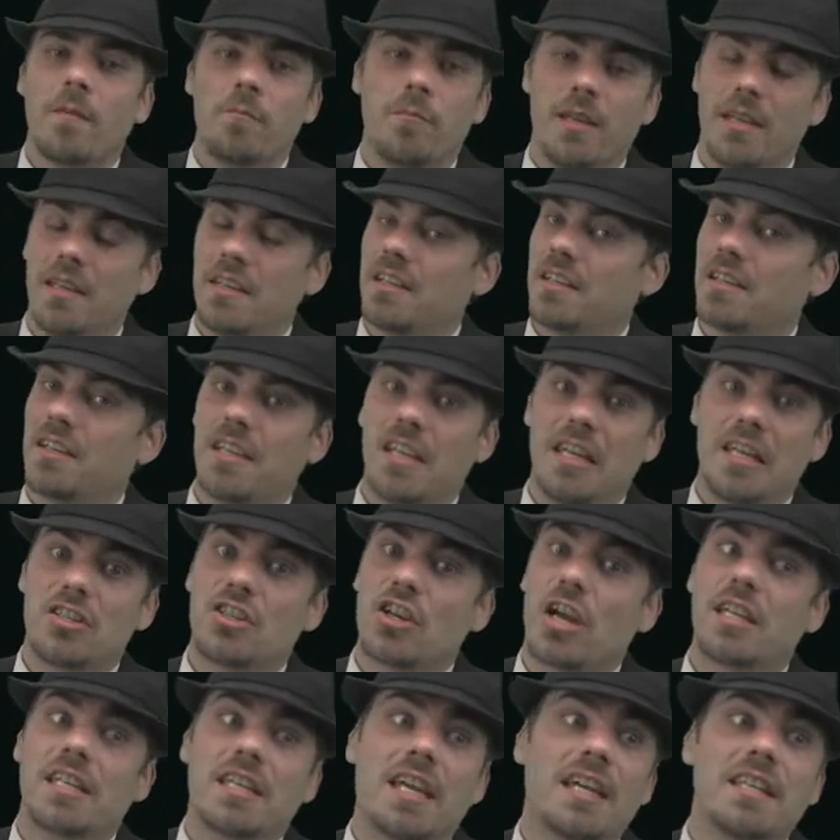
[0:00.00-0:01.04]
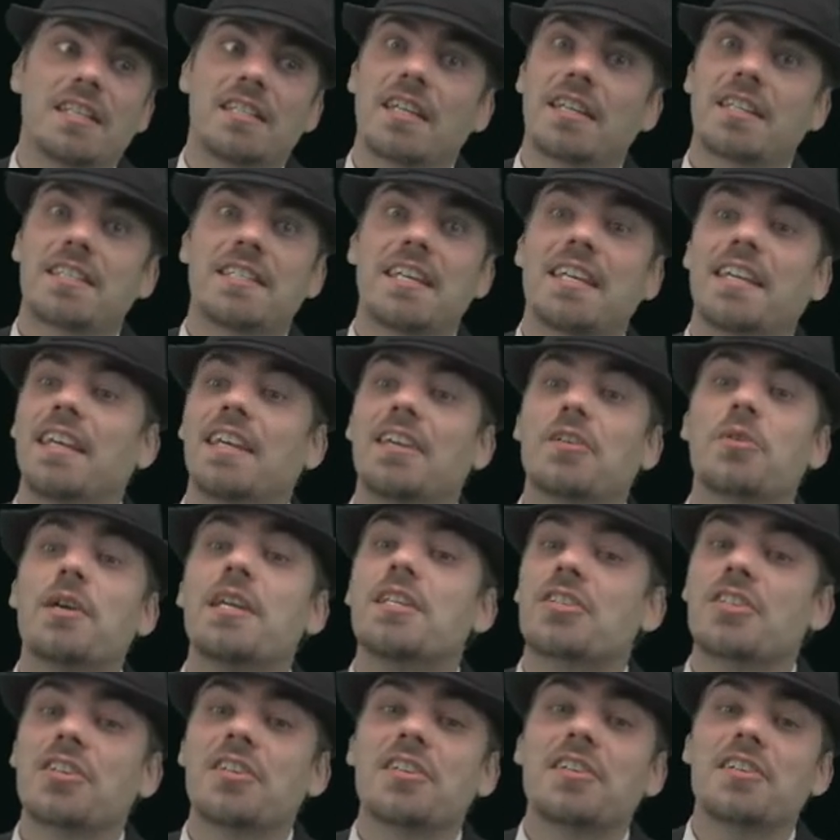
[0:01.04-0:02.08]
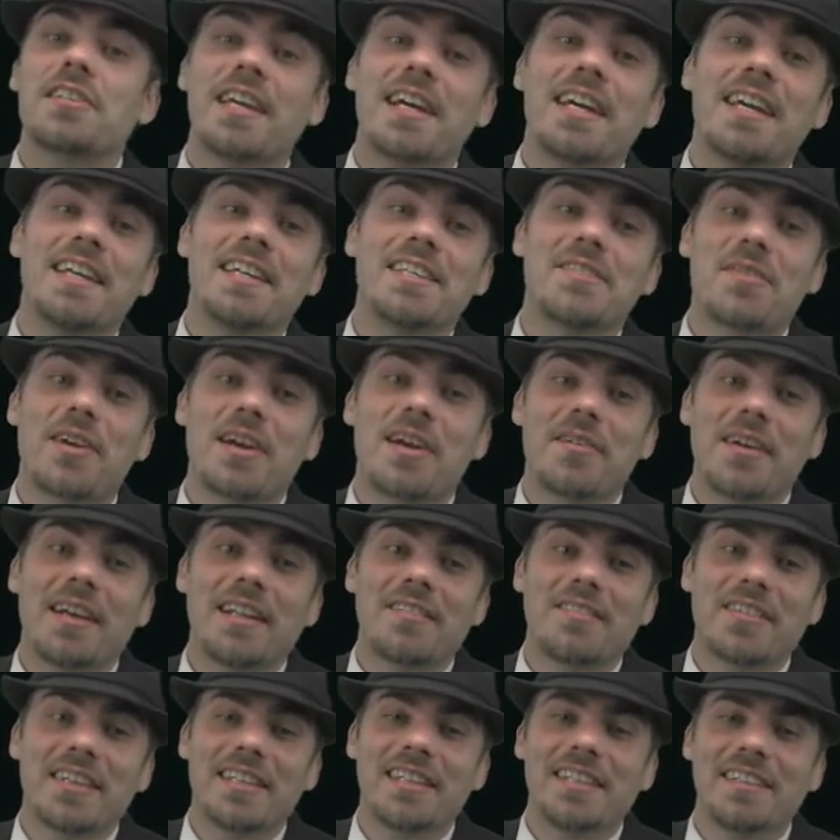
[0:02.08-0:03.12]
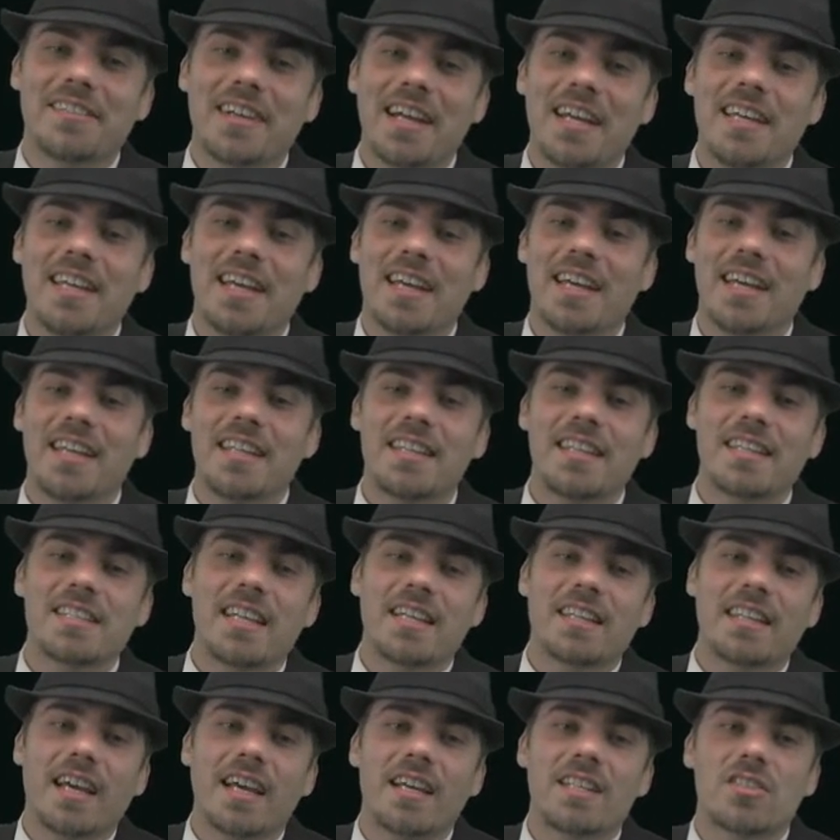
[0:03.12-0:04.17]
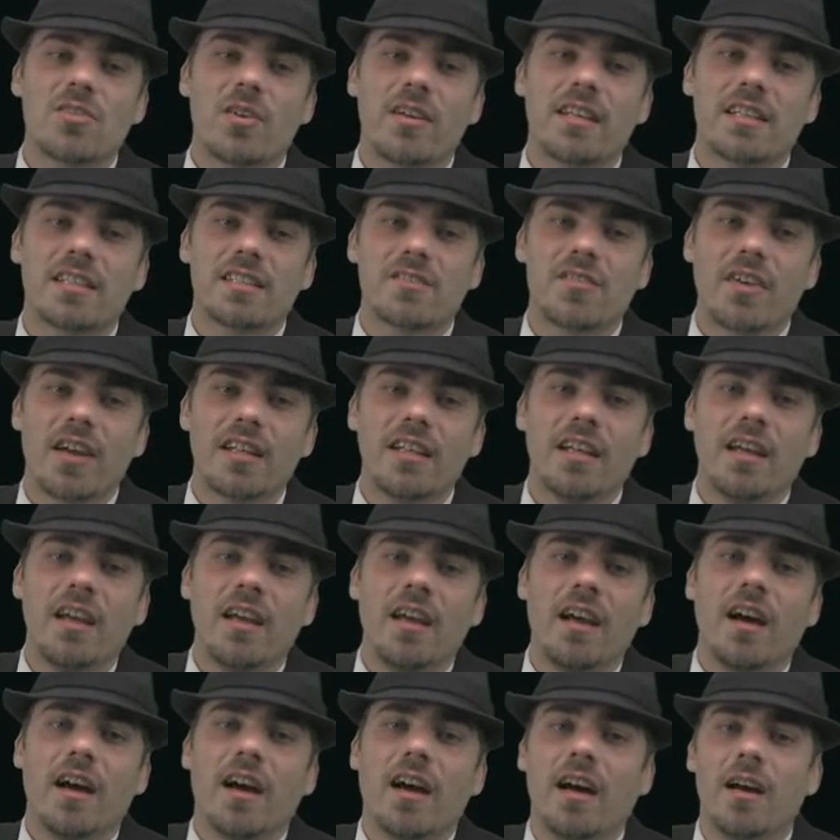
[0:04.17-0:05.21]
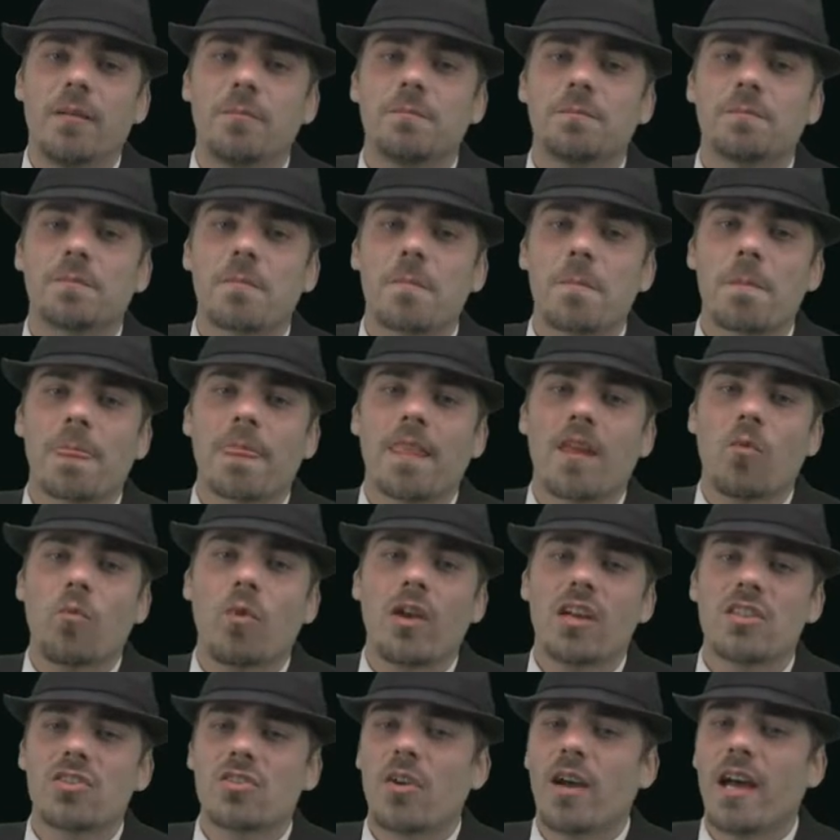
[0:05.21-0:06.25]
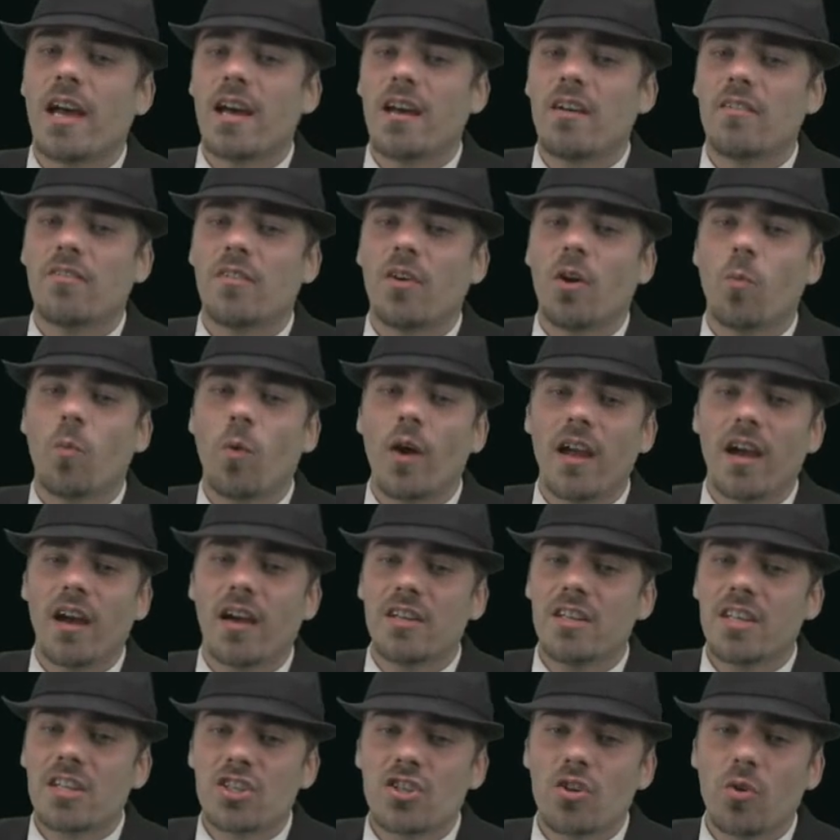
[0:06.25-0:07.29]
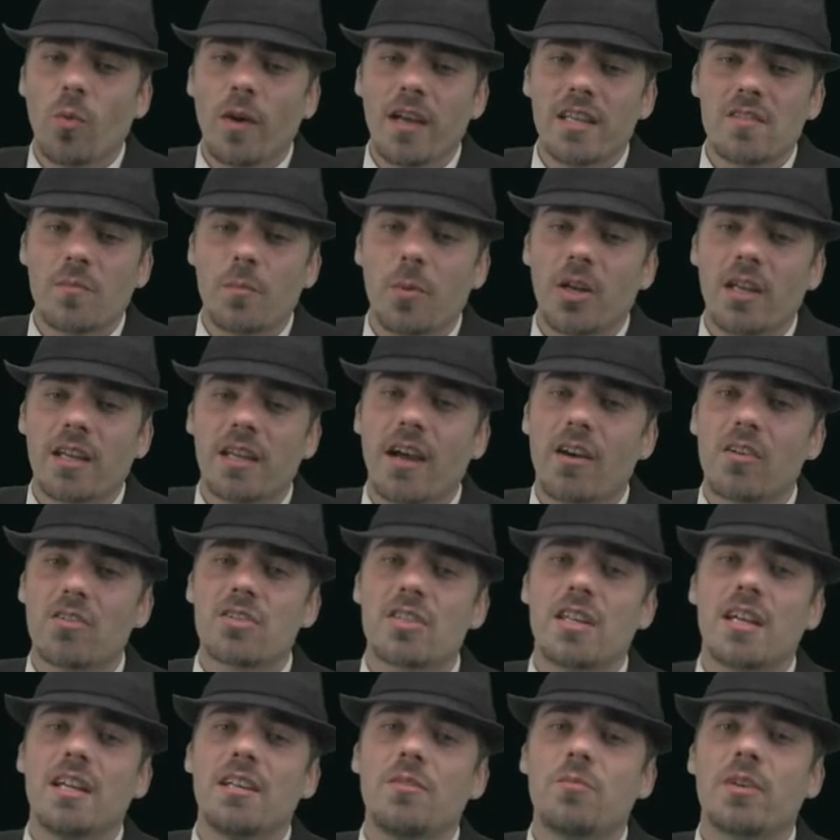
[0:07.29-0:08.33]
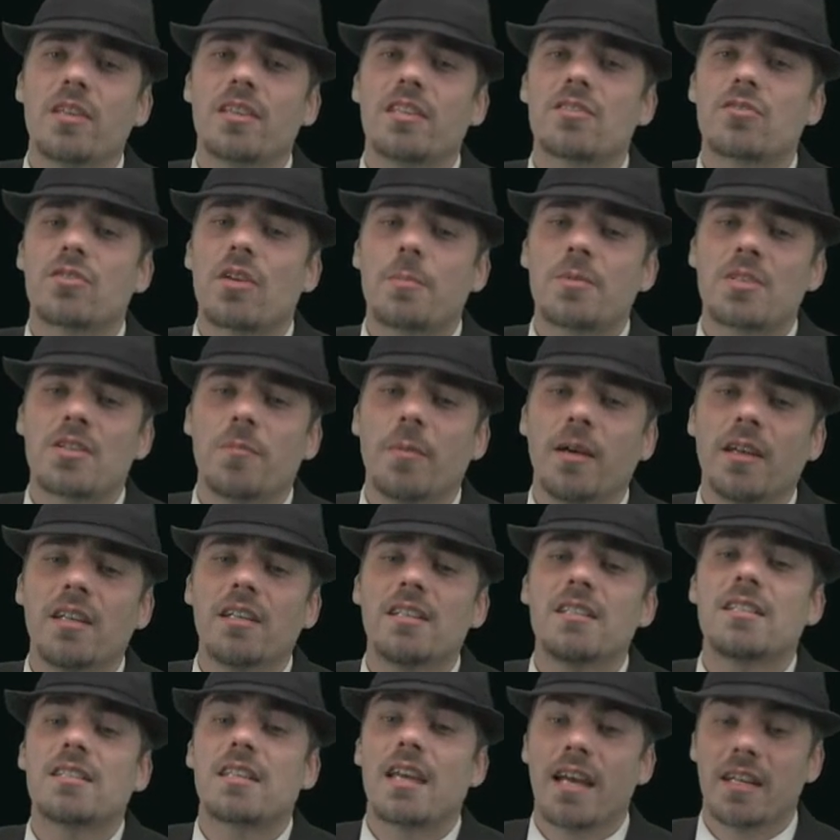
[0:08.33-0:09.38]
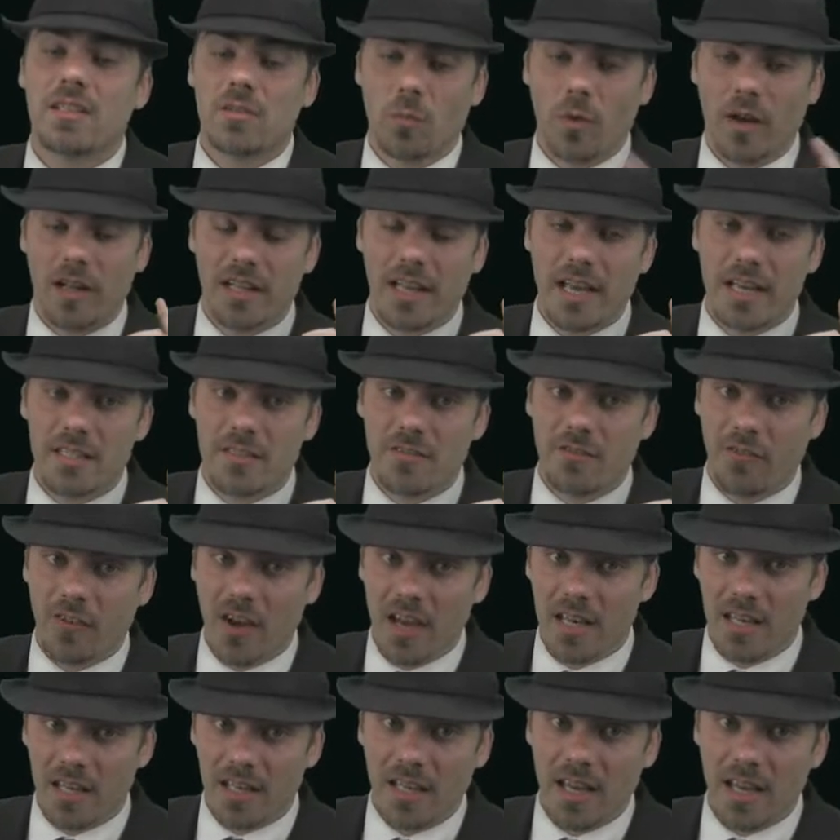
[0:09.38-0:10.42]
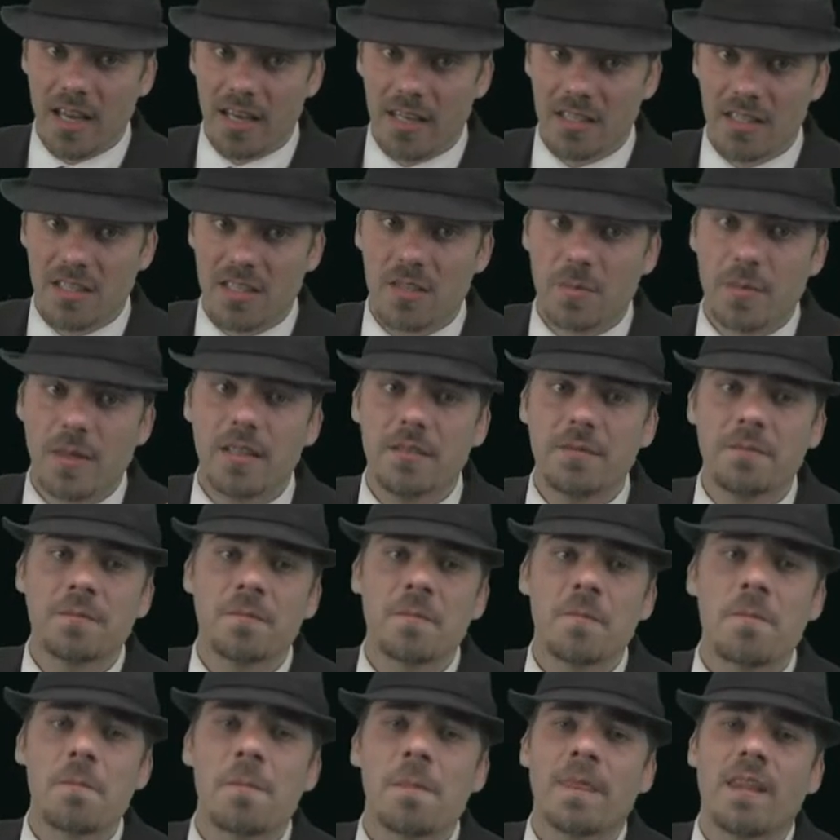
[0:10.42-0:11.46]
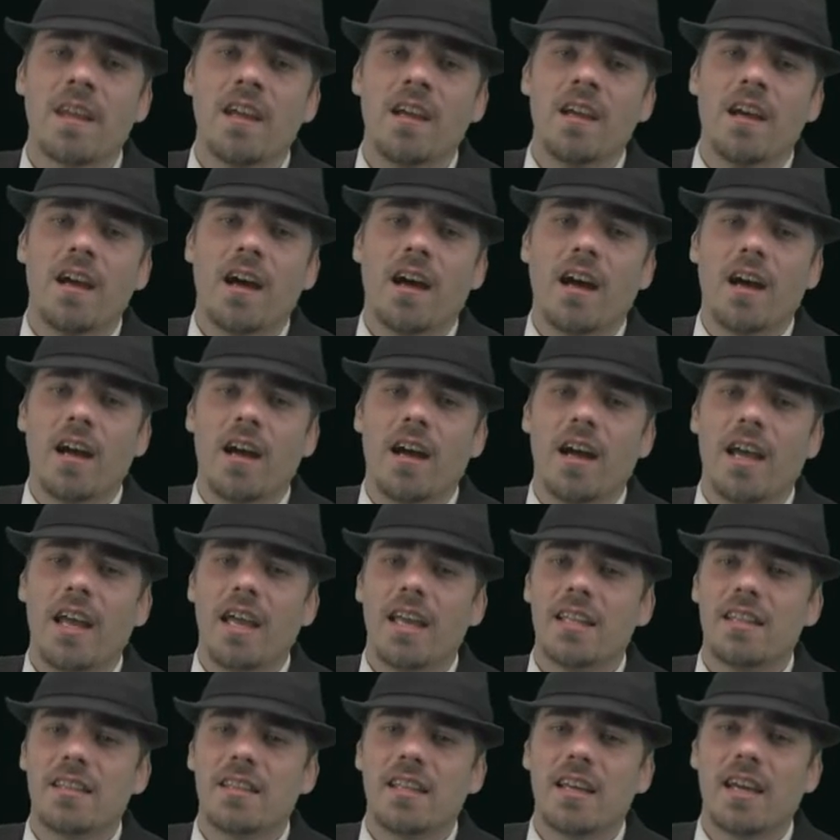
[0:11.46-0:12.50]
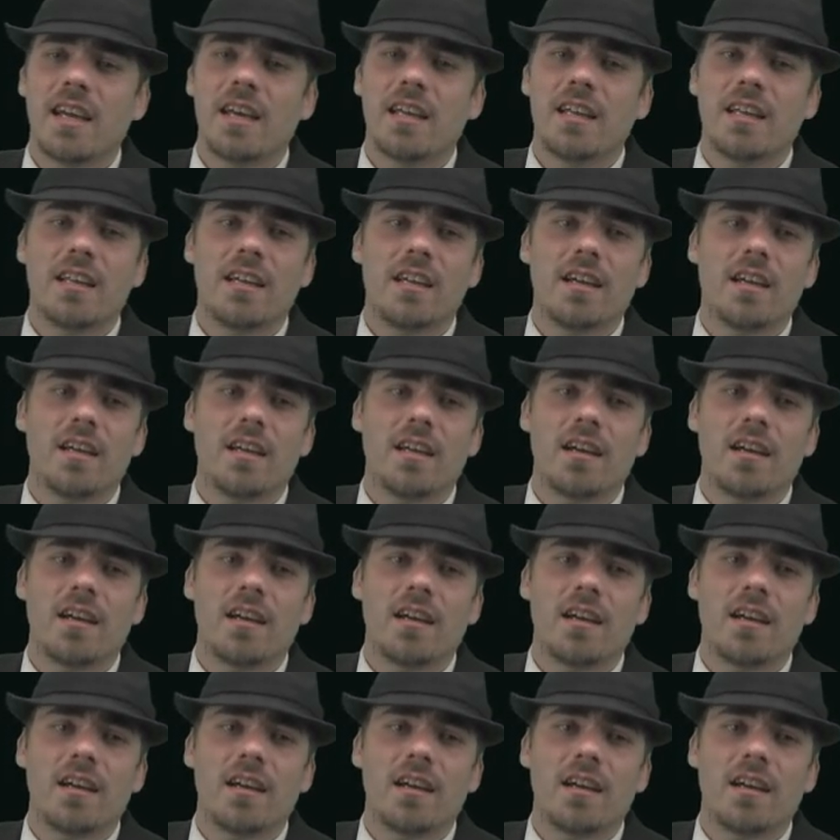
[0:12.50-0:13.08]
Being a gigantic stinking creature, that is very relevant, right? And things like that. So I think that's fine. We also have additional ways of putting counters on with Inscription of Abundance, as well as fighting at instant speed. And then